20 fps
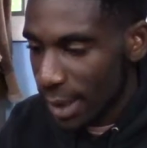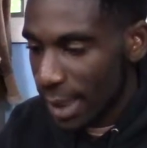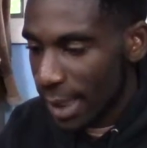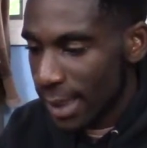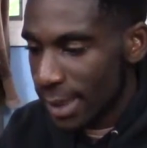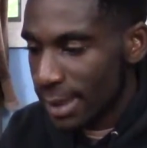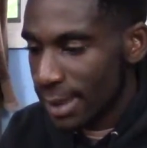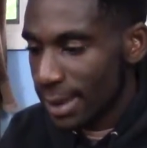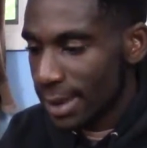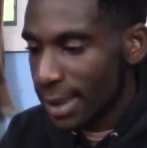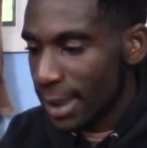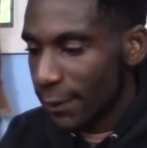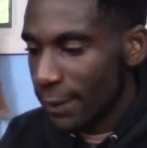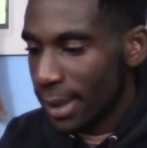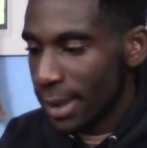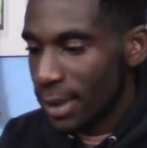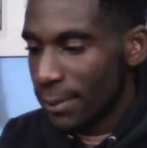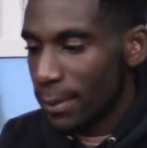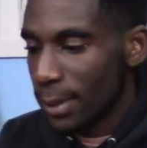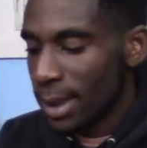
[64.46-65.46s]
and
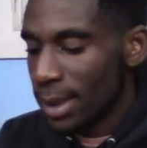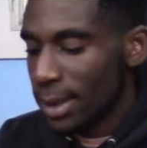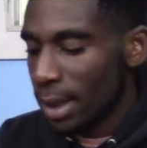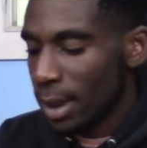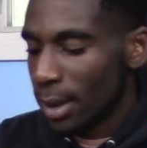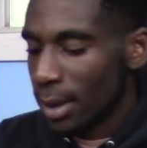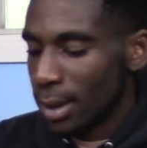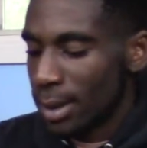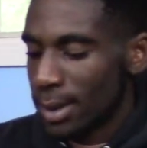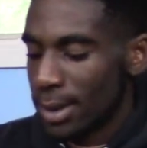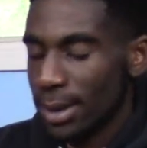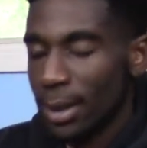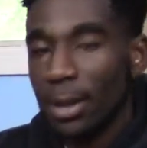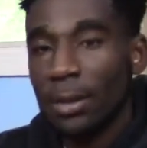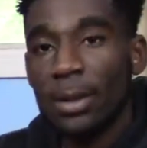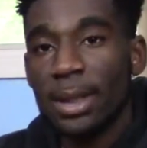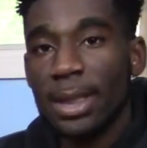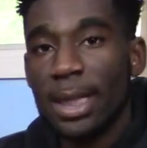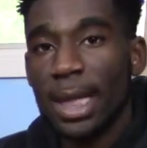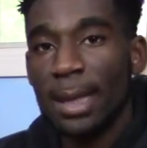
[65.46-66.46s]
7s Plus are going to still
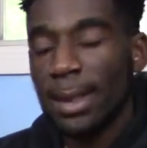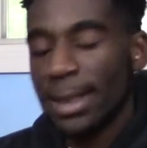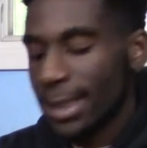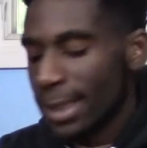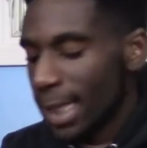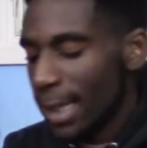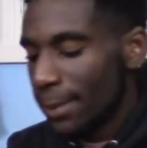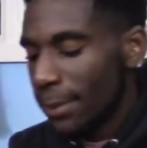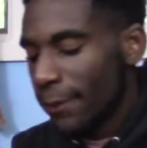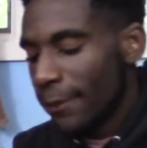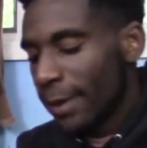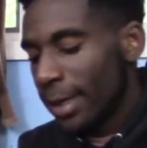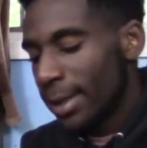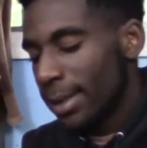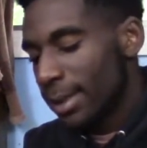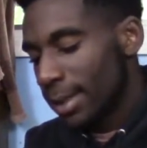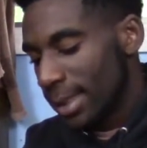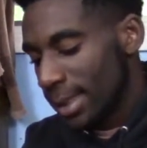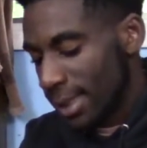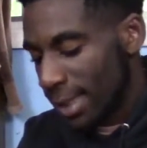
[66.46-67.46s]
retain the same
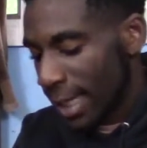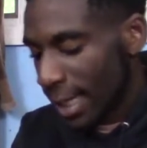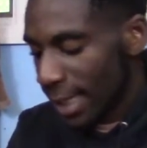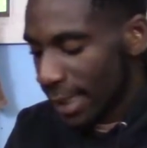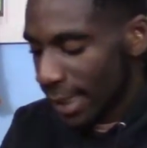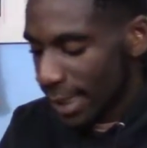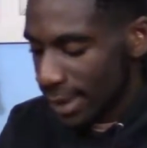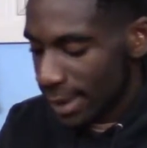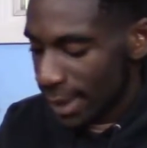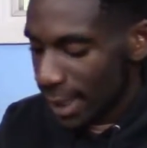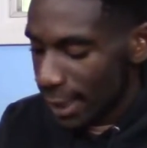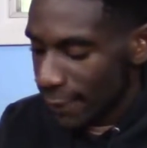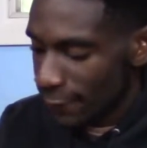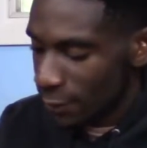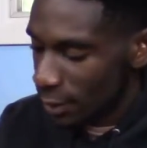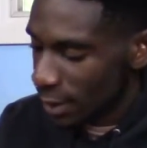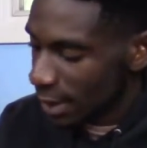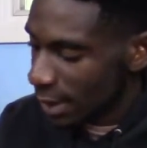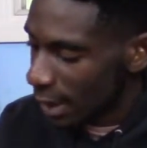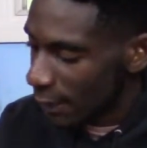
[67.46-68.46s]
design as the
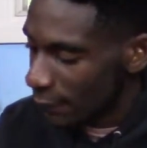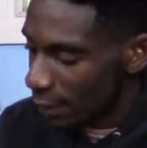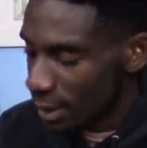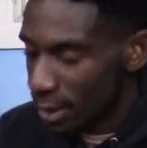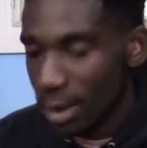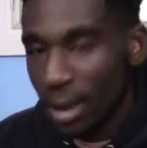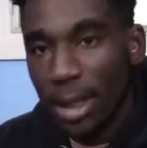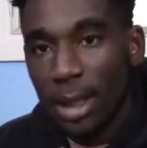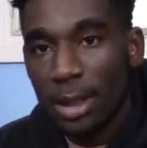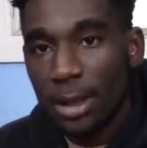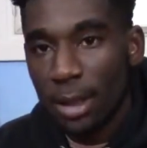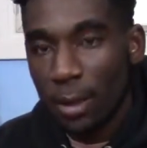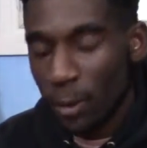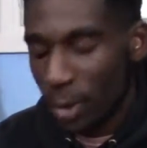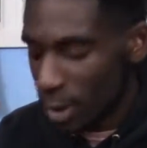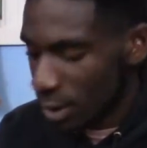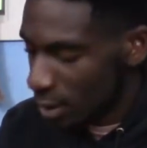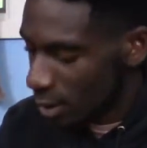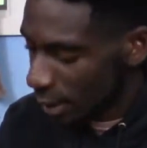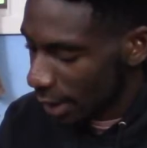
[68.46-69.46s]
iPhone 7. So we're
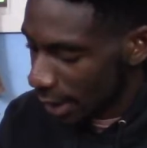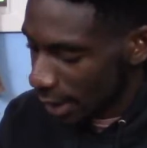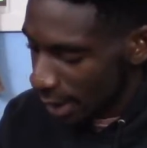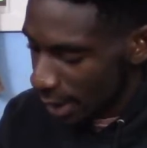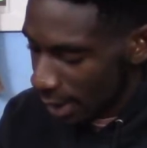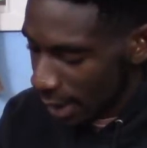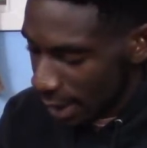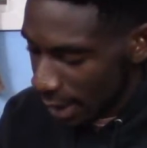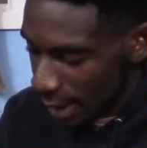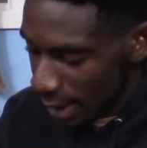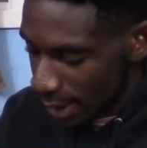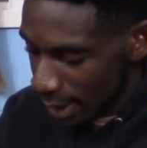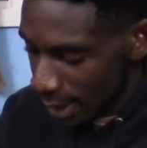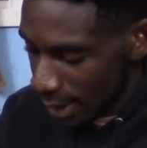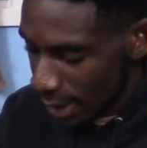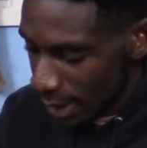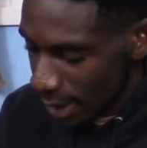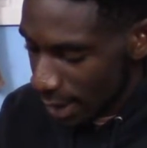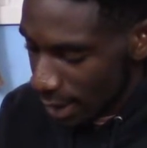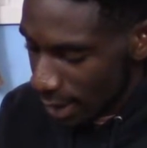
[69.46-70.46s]
still getting
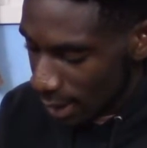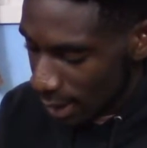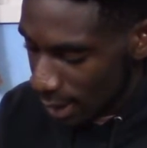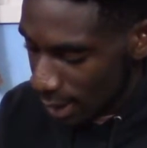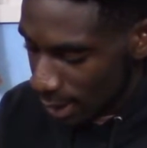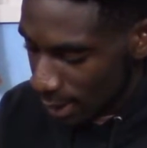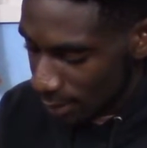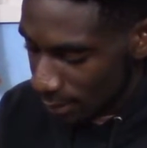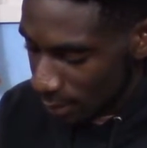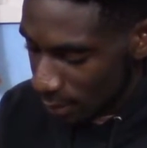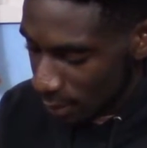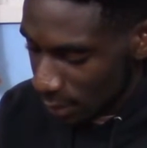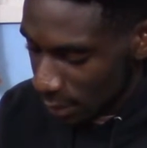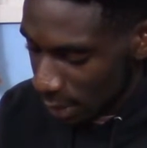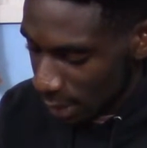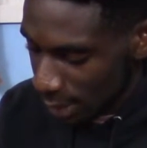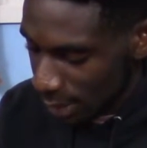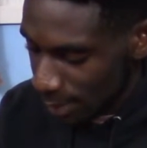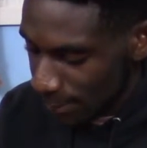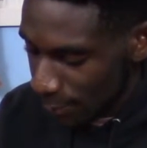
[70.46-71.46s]
a
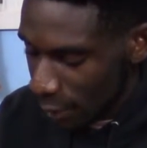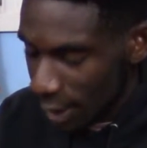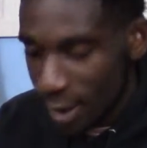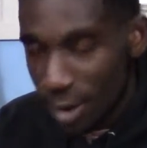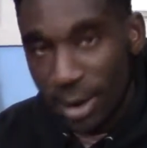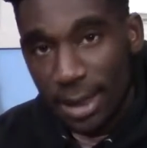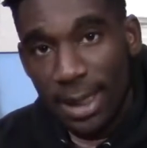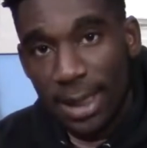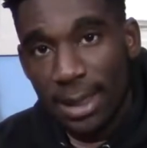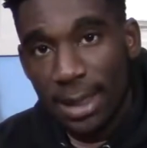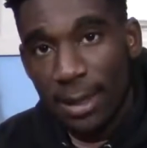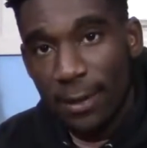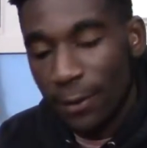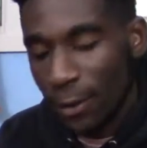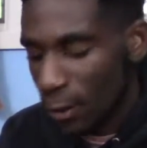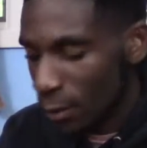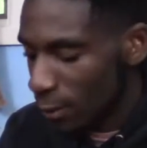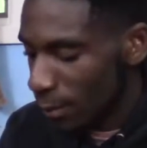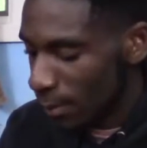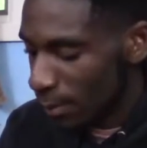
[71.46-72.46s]
pressure sensitive
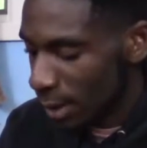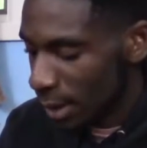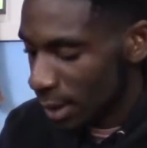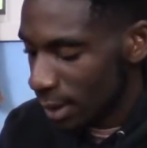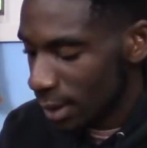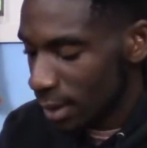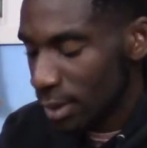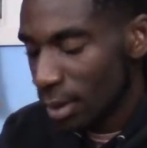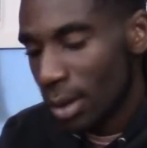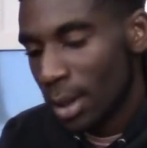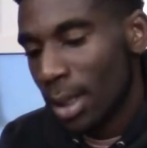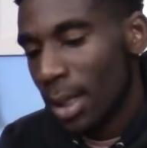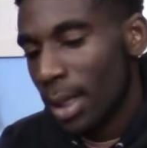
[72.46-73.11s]
home button.